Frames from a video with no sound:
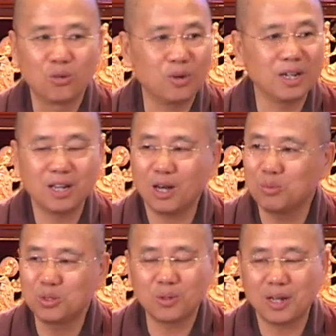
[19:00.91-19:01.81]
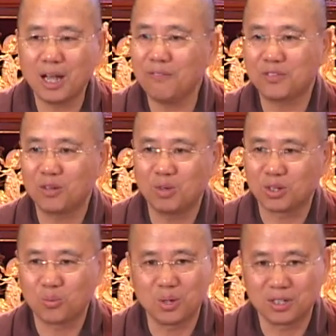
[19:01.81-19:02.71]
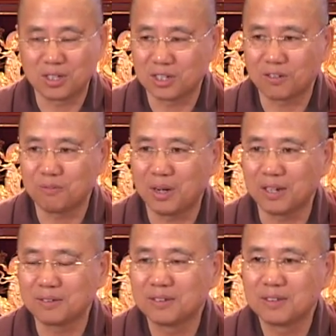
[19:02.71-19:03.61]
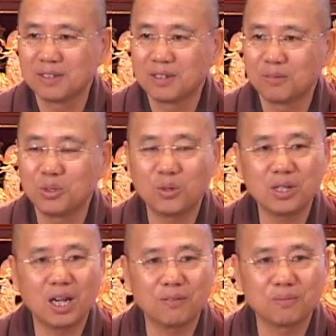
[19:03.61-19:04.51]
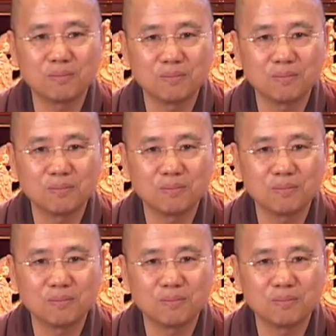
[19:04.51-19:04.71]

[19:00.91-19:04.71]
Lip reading: Right now, we don't have that one-pointedness of mind. We only have